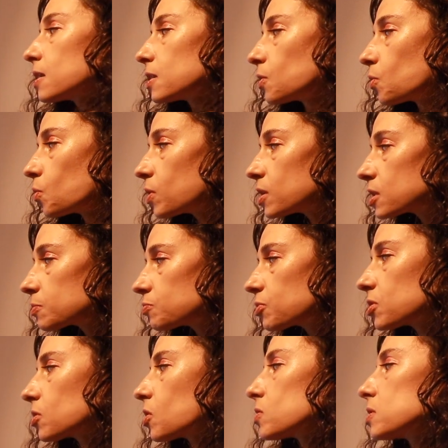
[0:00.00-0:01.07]
The worst
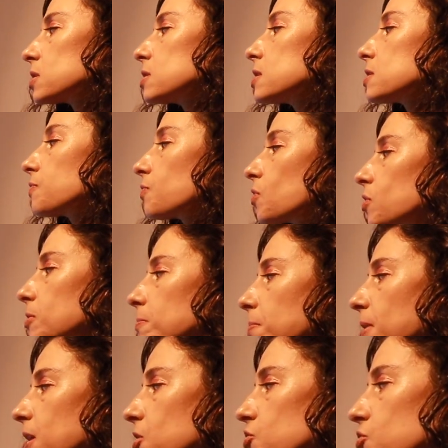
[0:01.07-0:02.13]
prognosis is for the
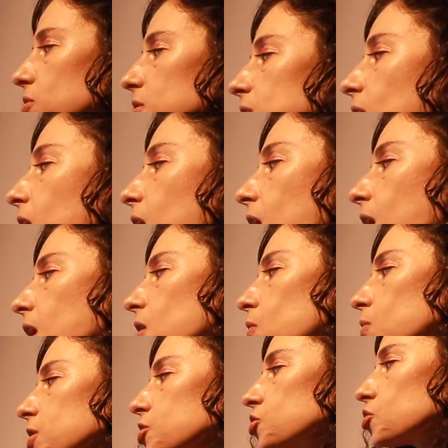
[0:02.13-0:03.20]
patients
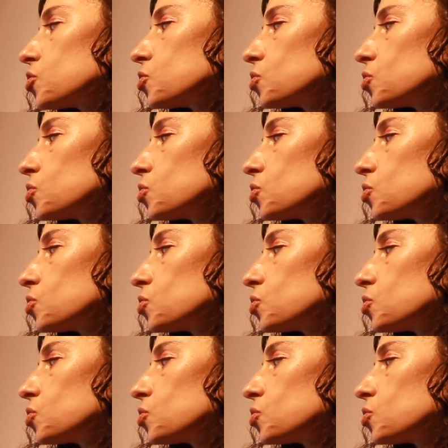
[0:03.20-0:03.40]
which